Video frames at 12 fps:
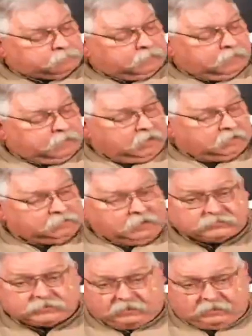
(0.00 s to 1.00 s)
a
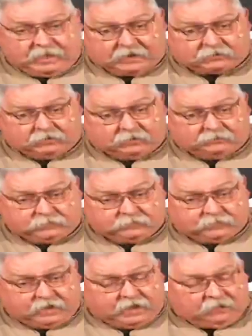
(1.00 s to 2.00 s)
dust collector if
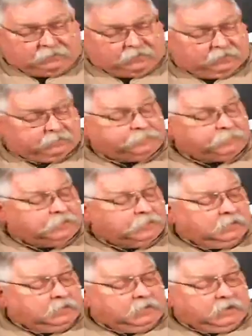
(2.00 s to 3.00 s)
you've got one.
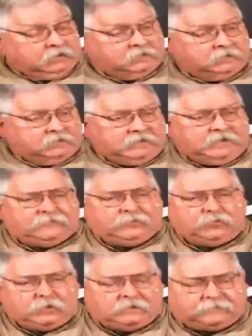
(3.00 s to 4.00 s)
And
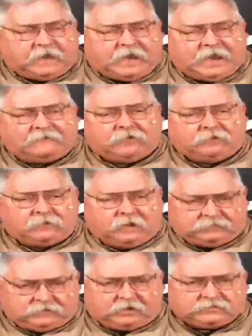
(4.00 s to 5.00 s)
even if you have a
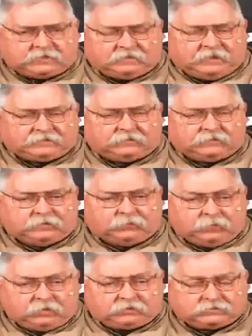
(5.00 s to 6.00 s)
dust collector that
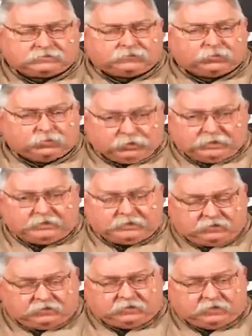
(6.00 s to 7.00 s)
works really
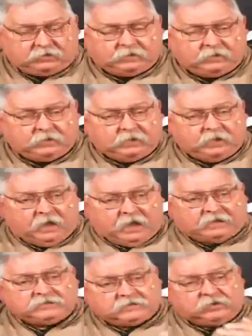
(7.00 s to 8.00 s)
good,
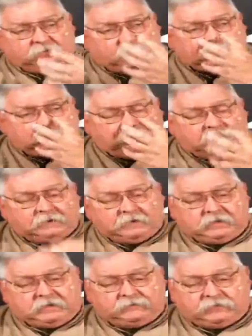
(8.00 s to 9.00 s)
I'd still recommend,
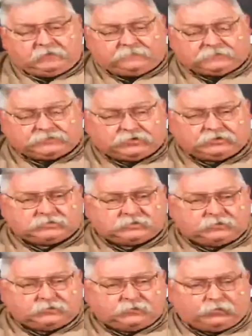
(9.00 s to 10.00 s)
even if it's just
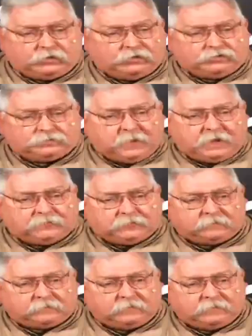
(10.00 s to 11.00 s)
one of those
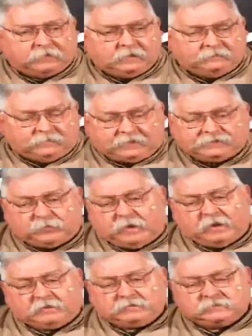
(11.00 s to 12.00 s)
paper face
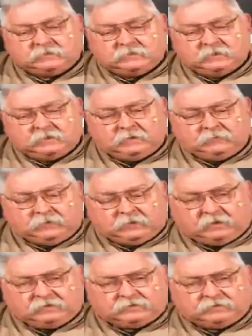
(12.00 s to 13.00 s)
masks,
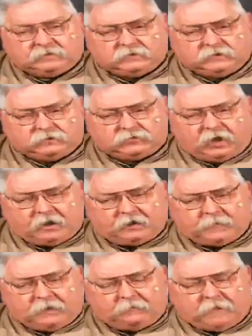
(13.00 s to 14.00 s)
because you're talking
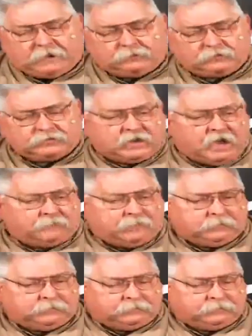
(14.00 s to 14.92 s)
about microscopic